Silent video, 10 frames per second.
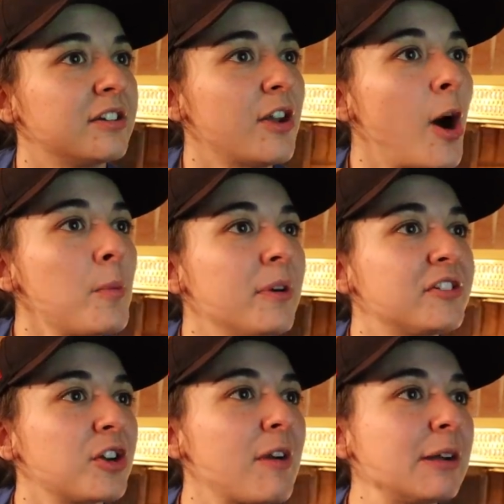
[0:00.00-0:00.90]

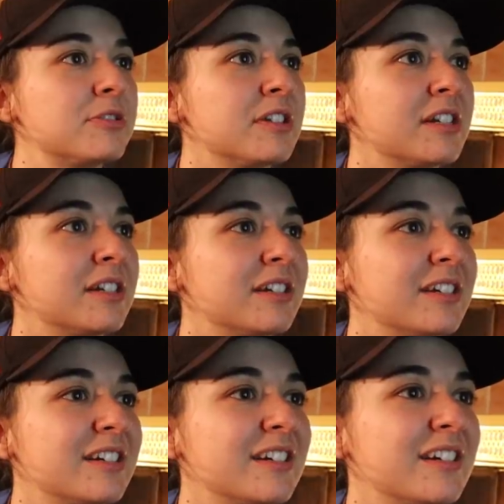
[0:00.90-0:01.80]
Nope, turn around.
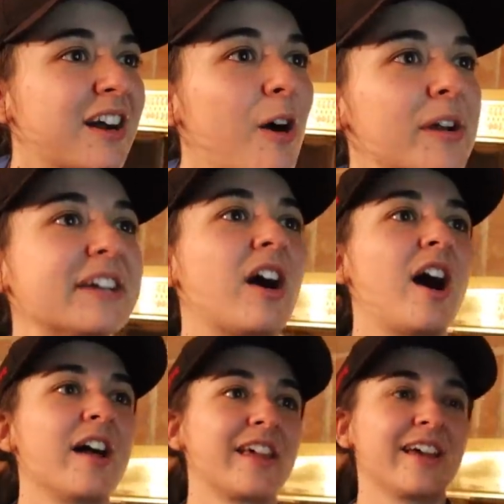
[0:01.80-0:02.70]
Oh, he
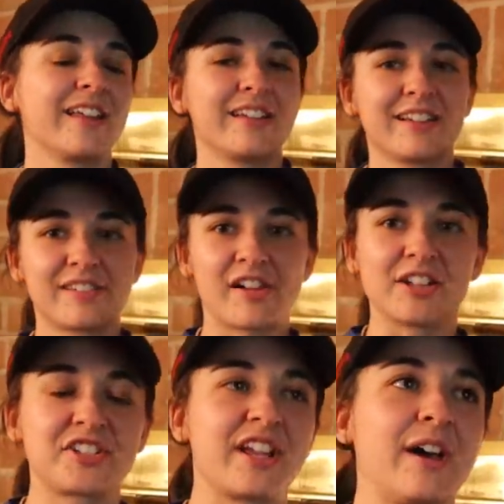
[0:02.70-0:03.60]
caught it.
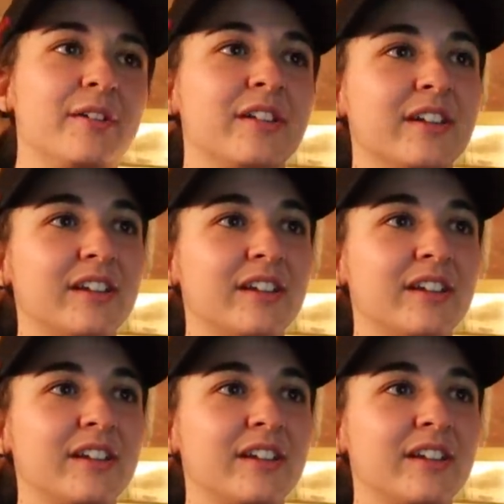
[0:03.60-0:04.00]
Touchdown.